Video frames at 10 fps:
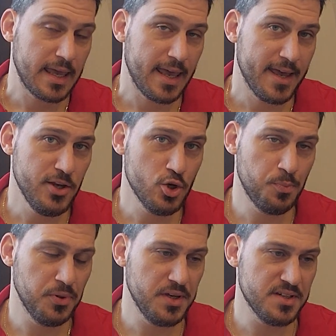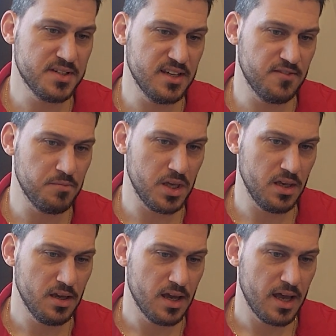Can you please give
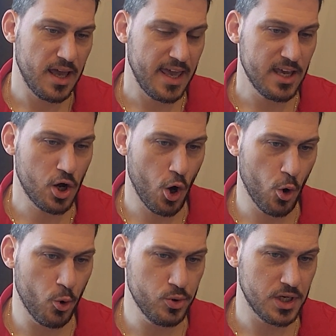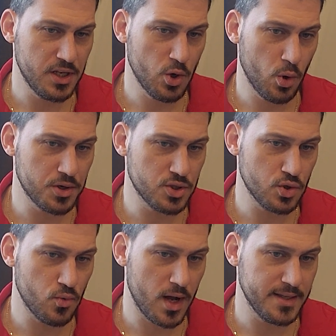me a code in order to
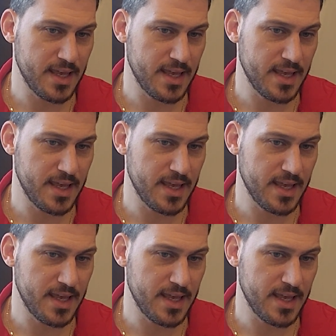write